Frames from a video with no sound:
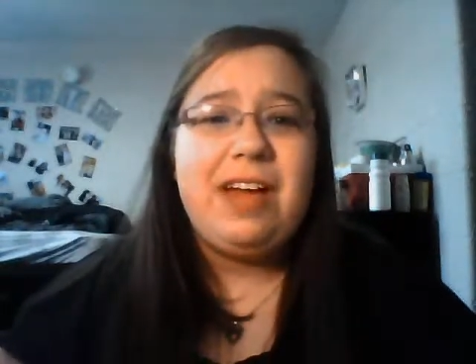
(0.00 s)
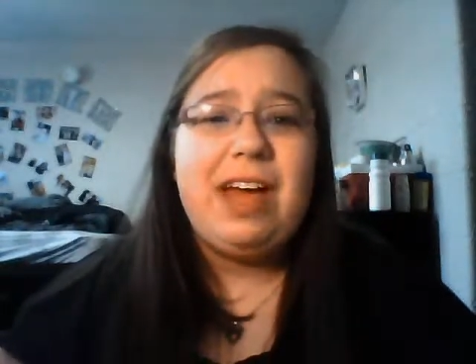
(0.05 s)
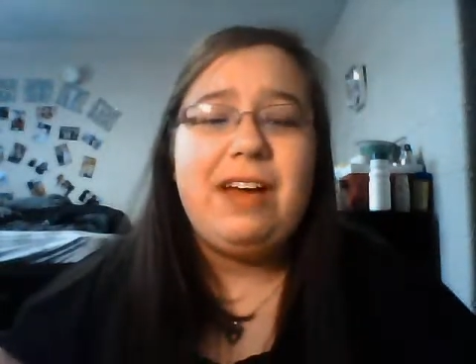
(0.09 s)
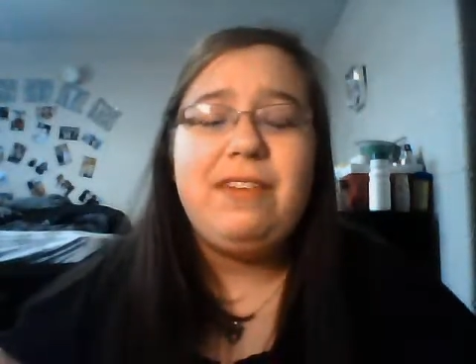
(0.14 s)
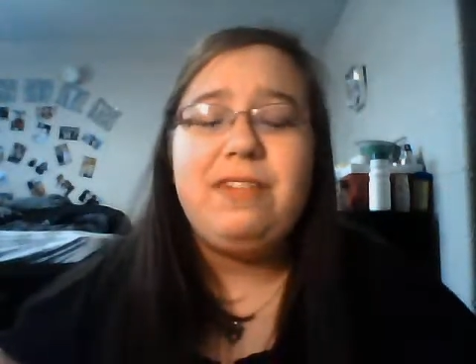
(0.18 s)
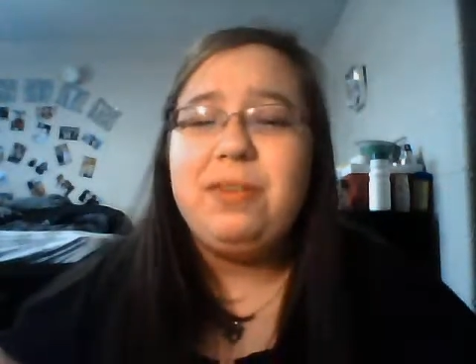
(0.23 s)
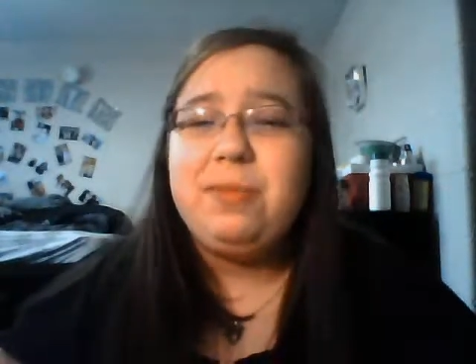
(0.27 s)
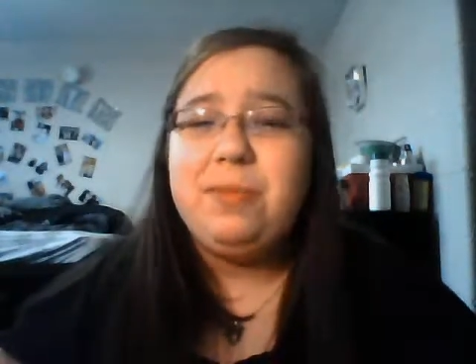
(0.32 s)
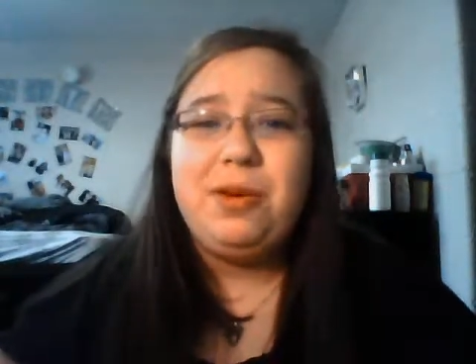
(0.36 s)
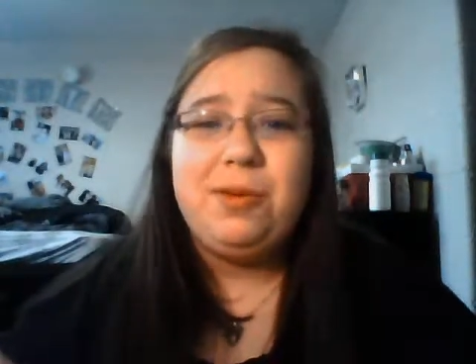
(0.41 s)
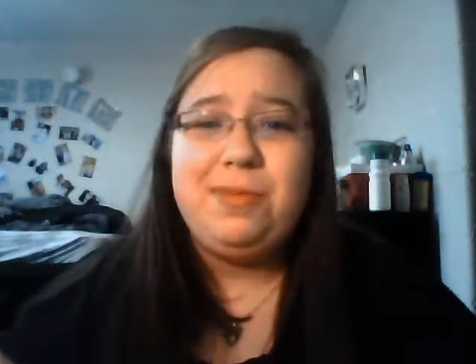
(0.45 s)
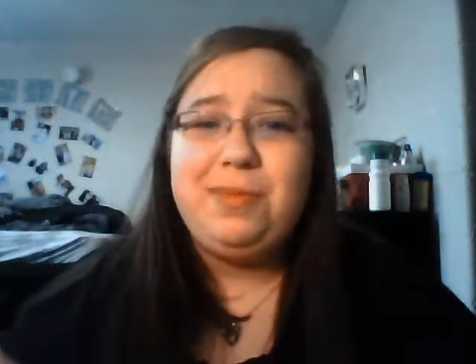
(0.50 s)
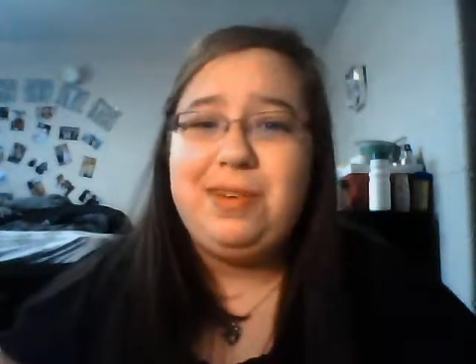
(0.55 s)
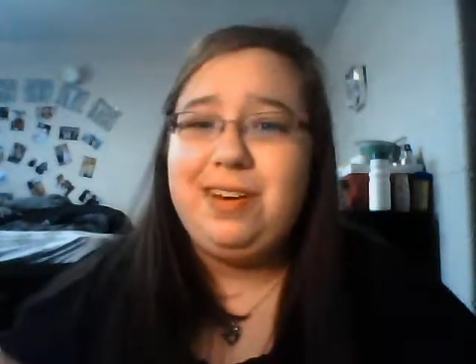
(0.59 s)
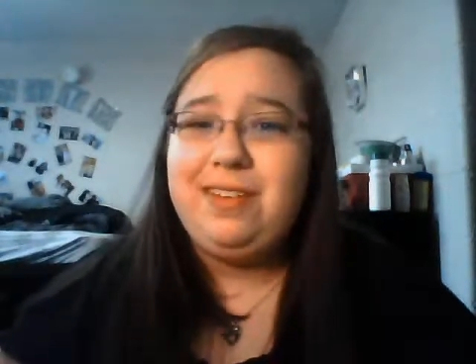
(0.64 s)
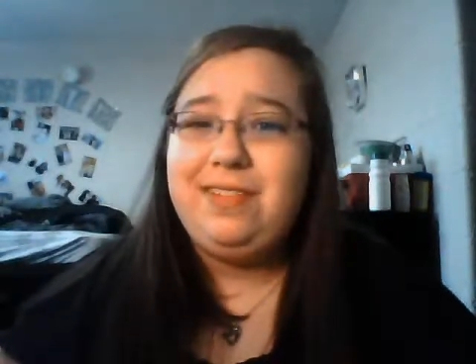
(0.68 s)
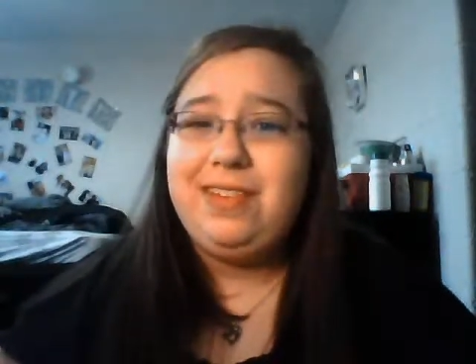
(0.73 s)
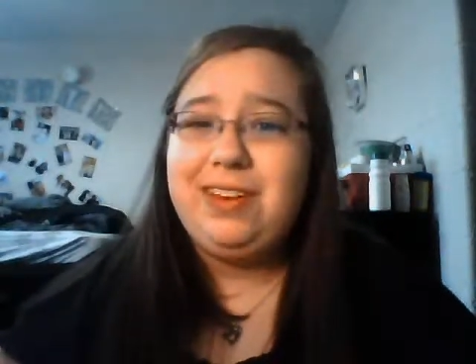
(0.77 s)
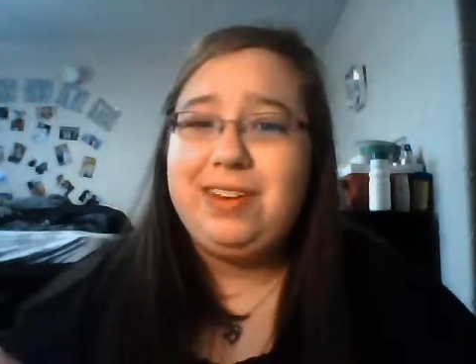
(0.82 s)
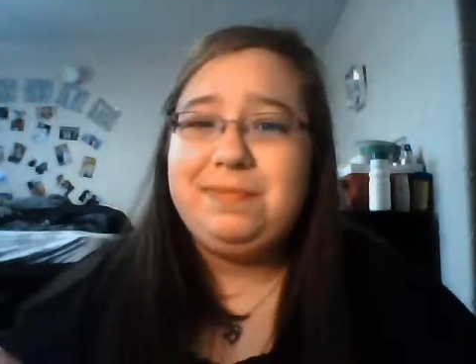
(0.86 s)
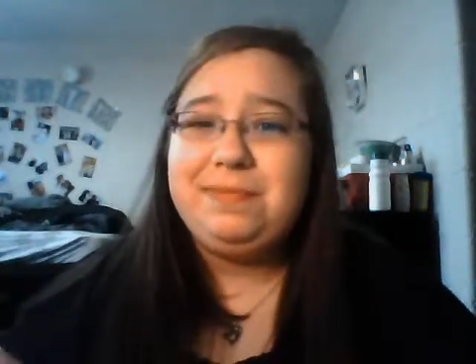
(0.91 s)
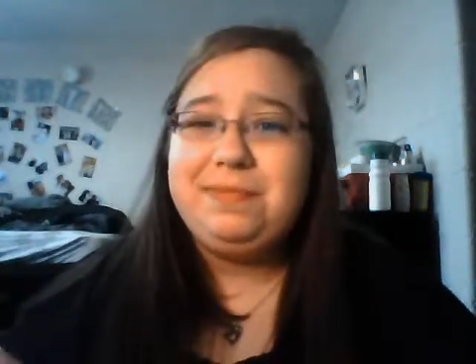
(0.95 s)
every moment
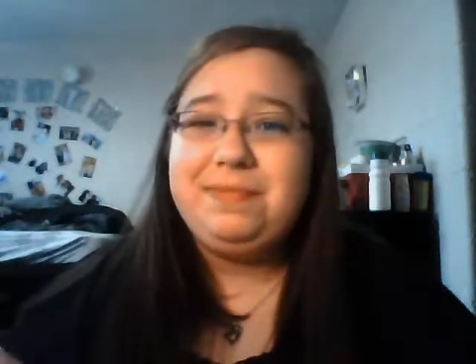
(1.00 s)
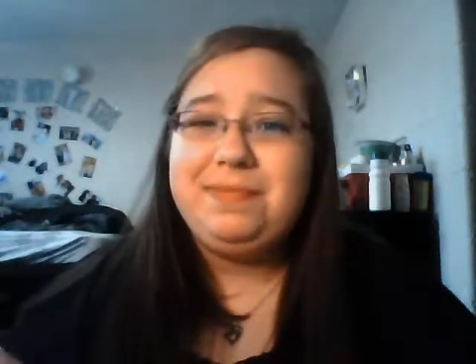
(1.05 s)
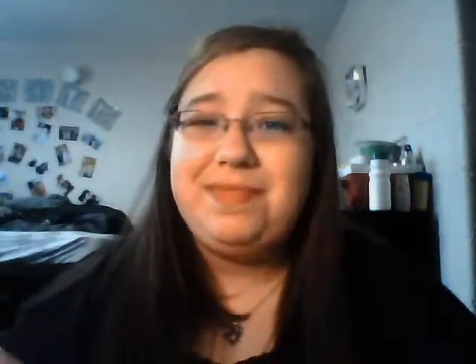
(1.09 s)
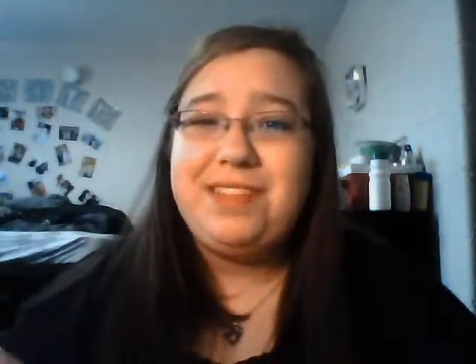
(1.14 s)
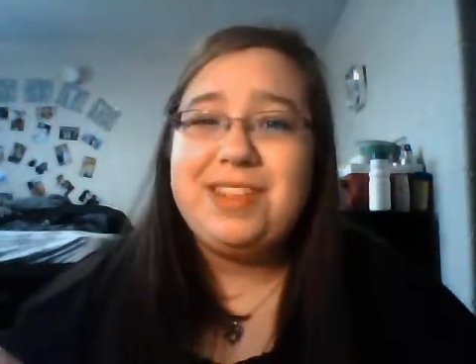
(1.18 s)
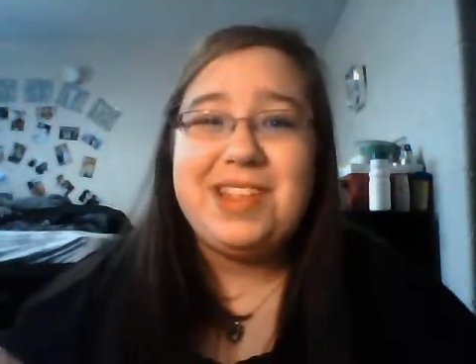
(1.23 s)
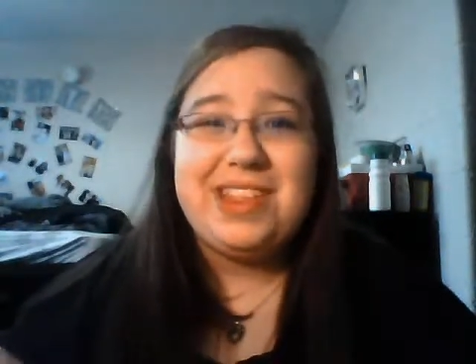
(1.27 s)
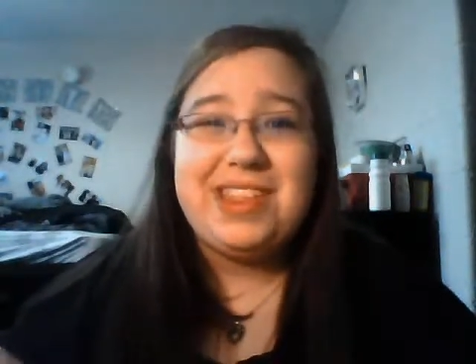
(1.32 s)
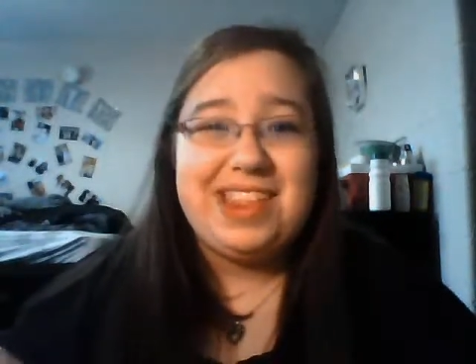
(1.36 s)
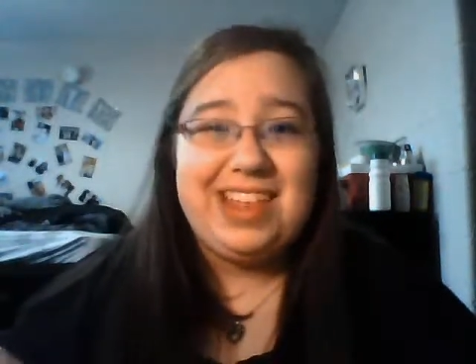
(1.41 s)
of it. So